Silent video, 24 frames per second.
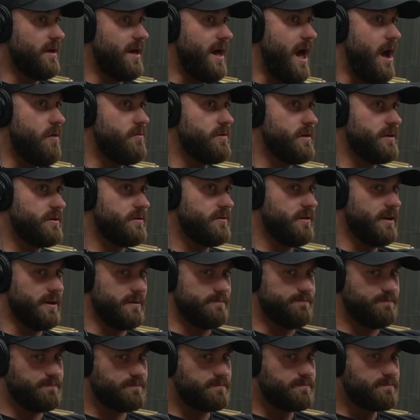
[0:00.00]
I was also like,
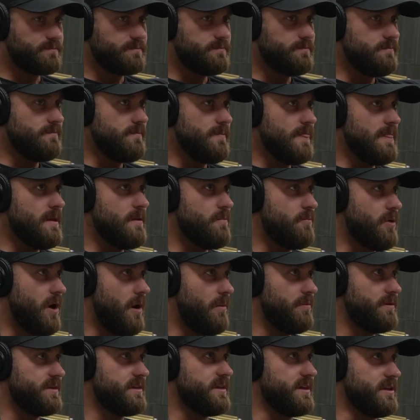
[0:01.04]

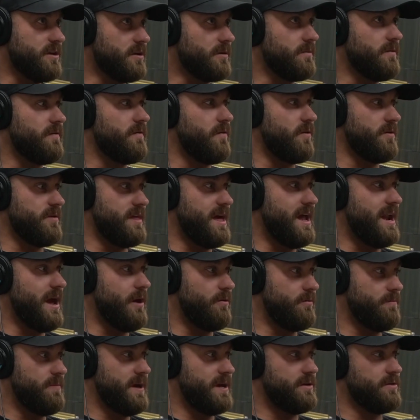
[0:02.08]
probably the year before that, I
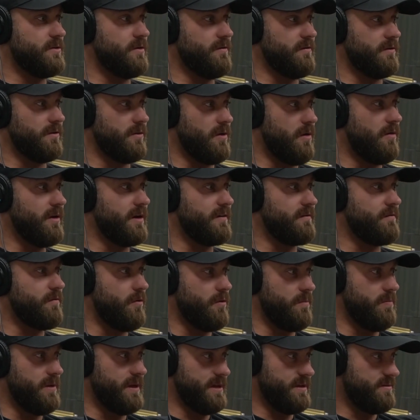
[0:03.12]
would bent over a row like
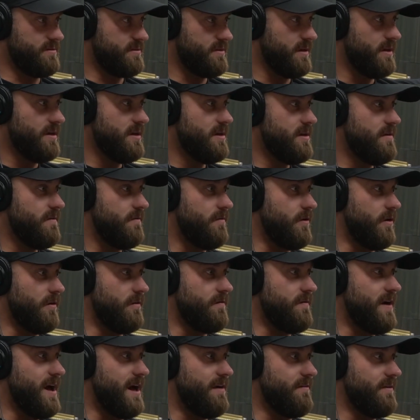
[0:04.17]
four plates,
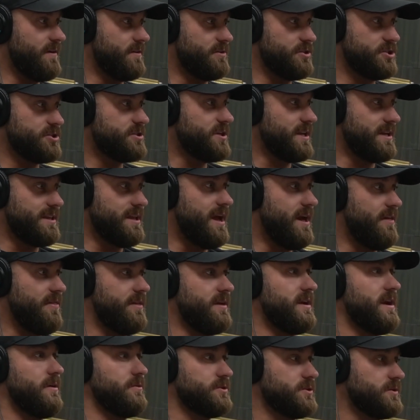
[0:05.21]
405. I just like
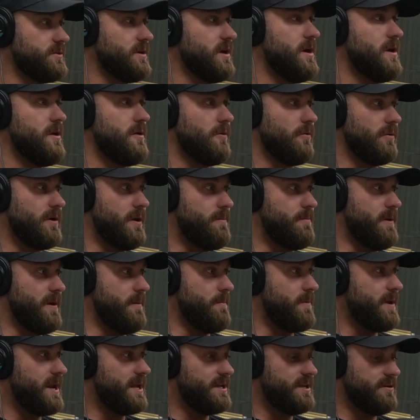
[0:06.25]
nothing. I would just rip
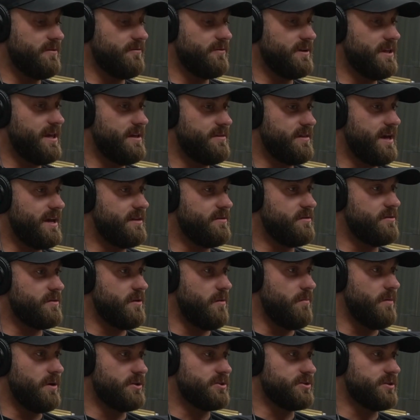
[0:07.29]
it. But I didn't realize I had
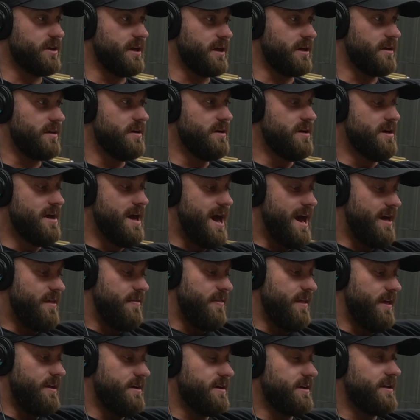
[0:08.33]
so much like
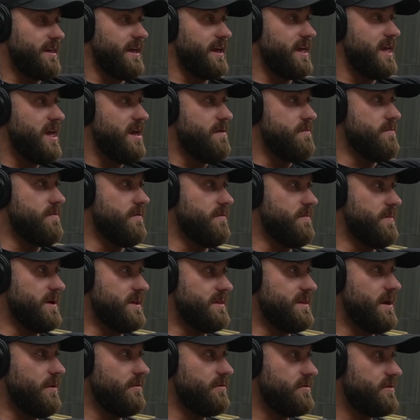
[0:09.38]
athletic like hip
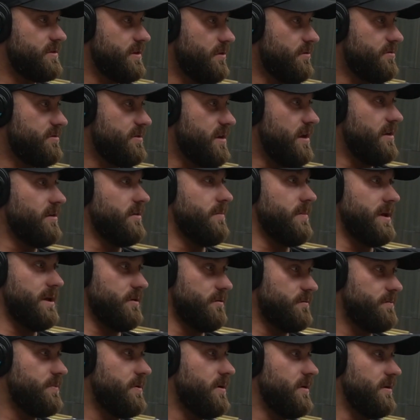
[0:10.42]
movement that were so subtle, but it
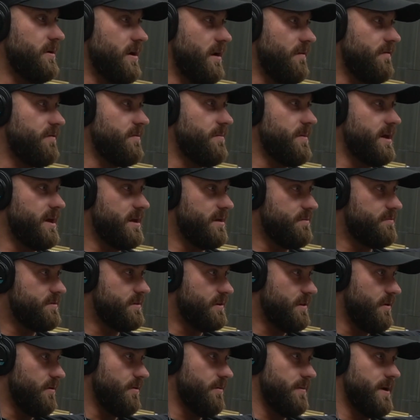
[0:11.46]
was pulling all from my hips
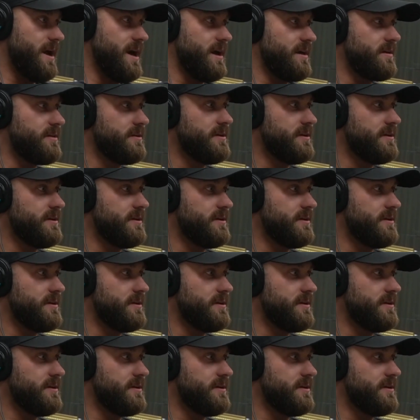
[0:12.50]
and lower back,